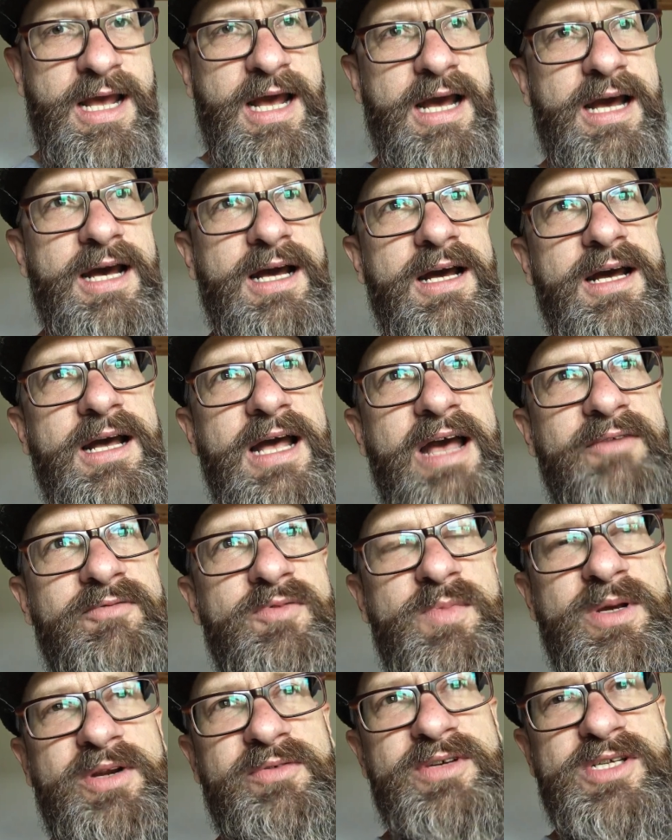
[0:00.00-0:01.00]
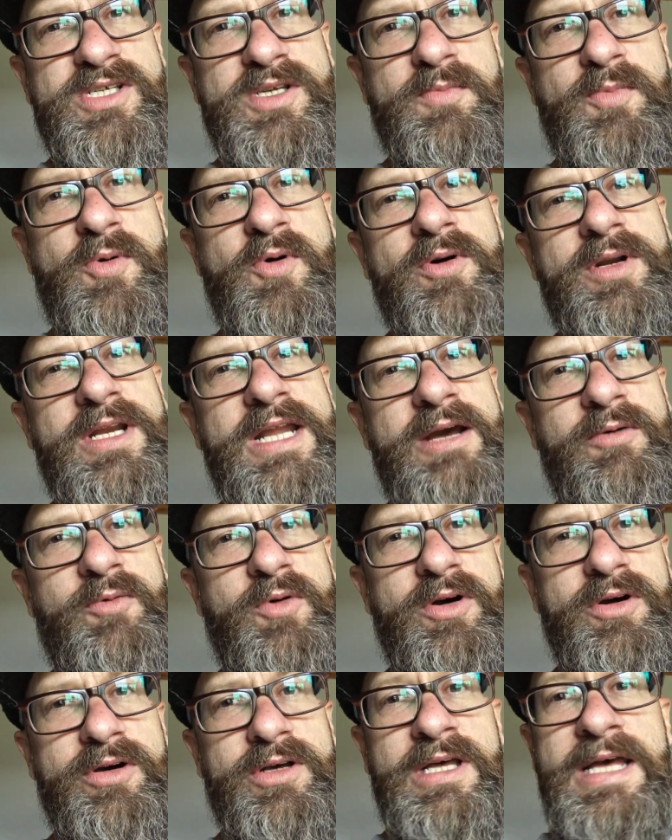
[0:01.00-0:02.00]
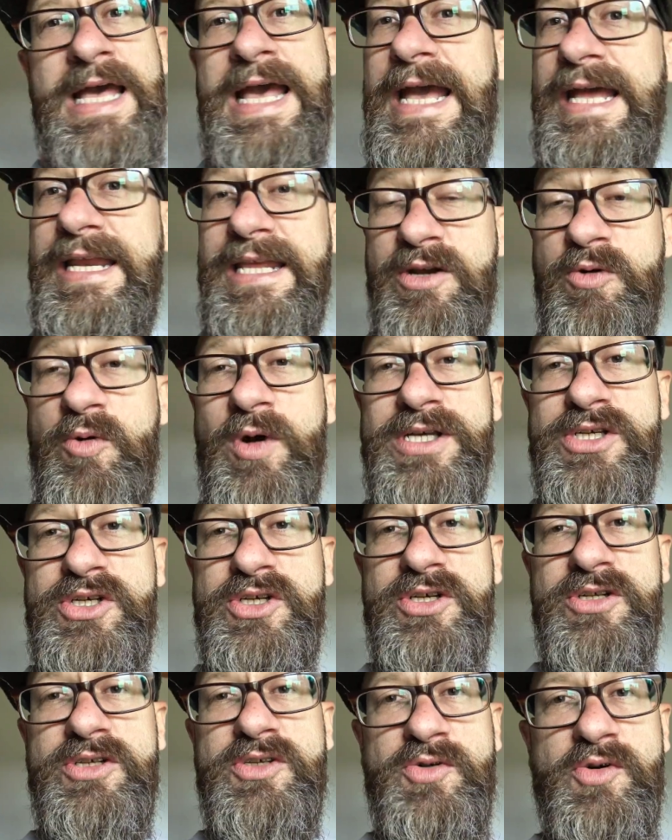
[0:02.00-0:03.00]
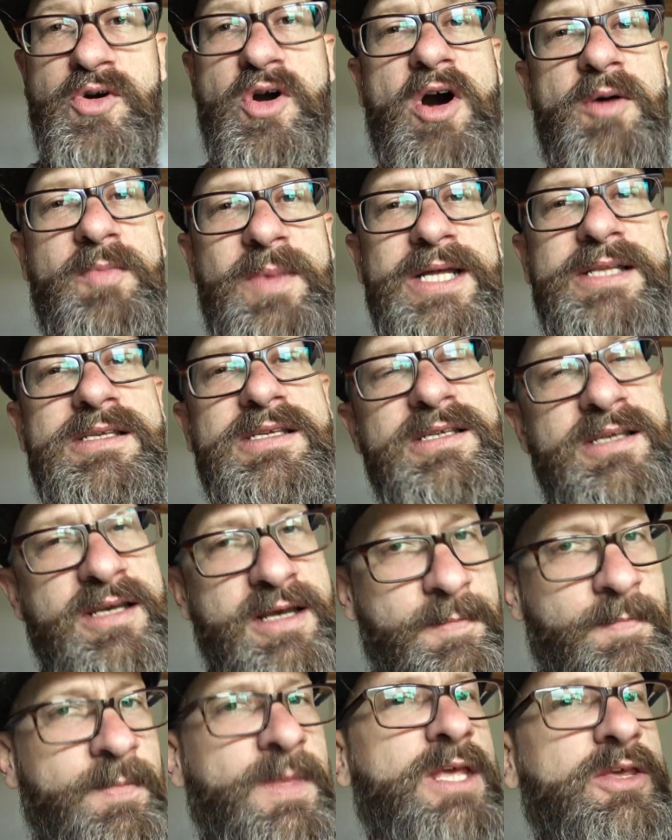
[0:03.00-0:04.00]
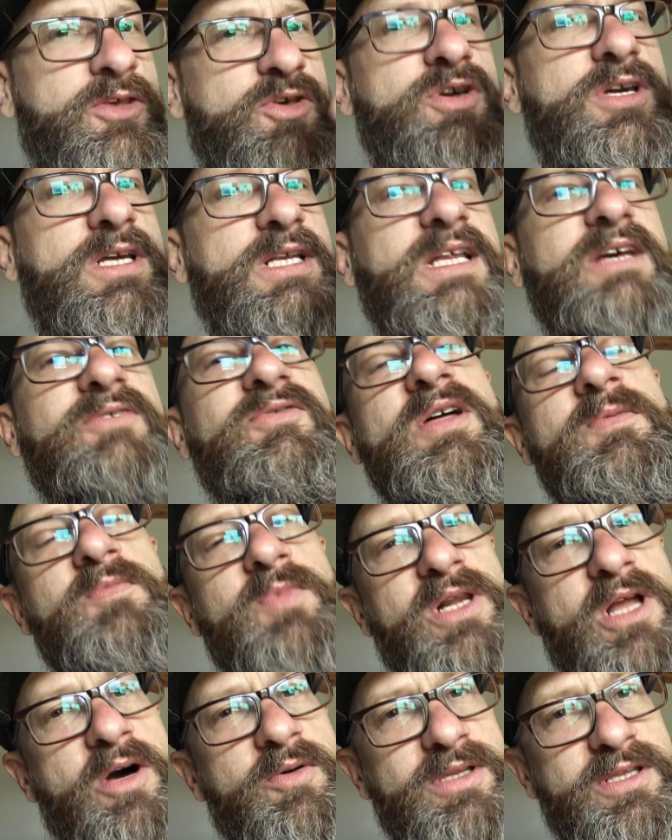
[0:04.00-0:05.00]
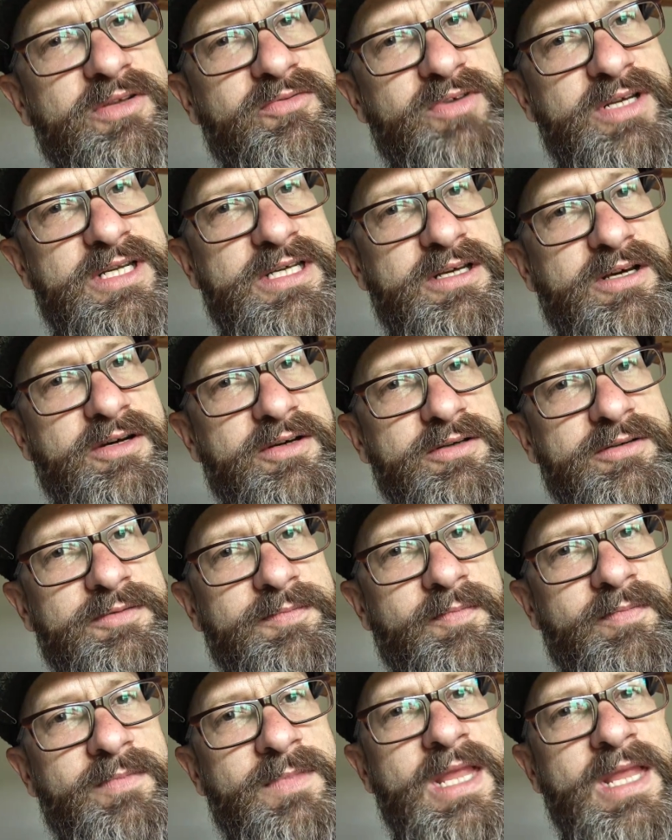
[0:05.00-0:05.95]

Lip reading: have a bit of a support network. Any questions or comments, you can leave them below in the video.